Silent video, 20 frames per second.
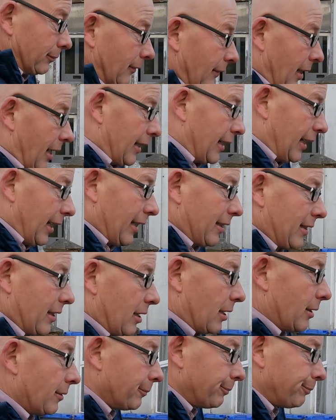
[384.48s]
I
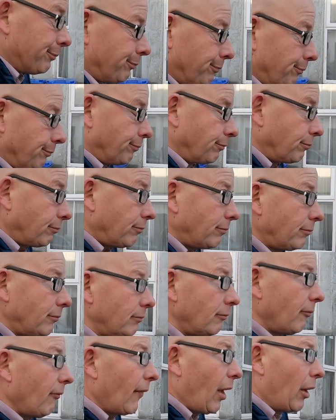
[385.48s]
guess
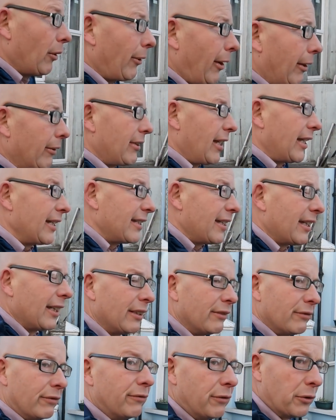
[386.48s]
around
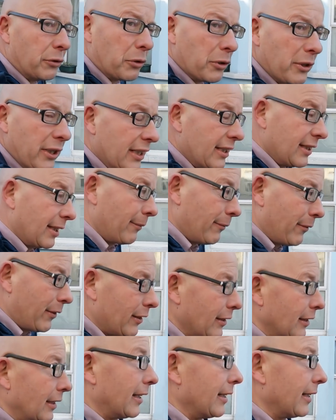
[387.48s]
1840,
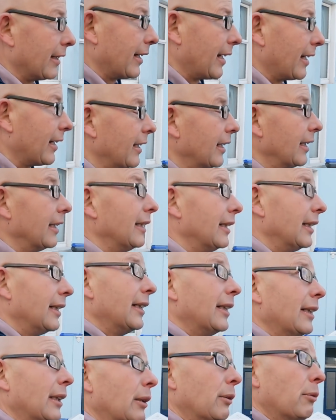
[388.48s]
something like that,
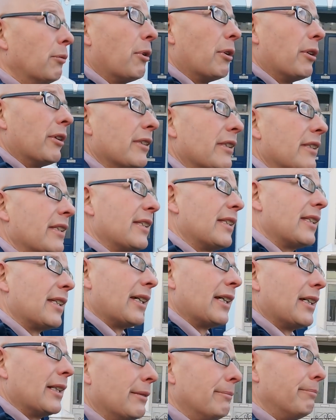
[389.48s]
was
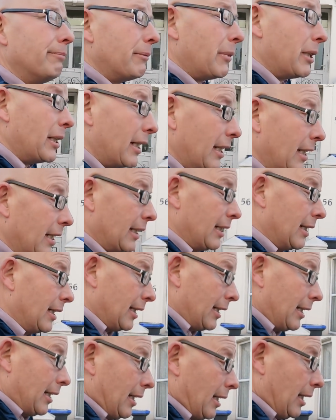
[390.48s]
a
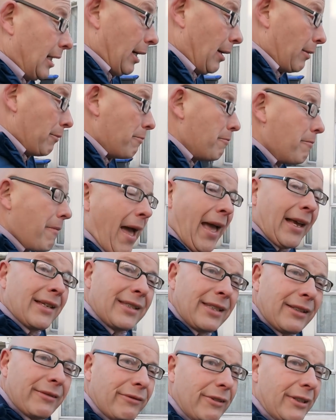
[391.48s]

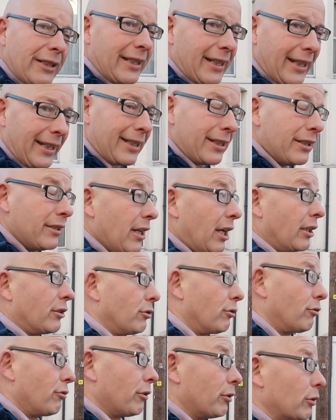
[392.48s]
massively
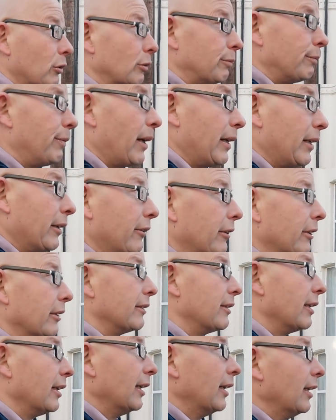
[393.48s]
industrial
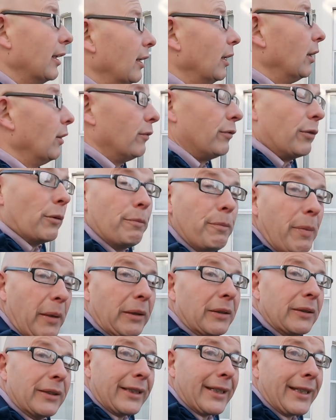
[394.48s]
period for
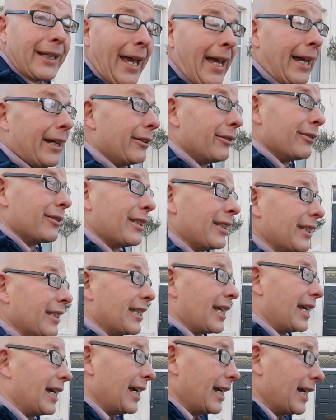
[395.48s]
building houses.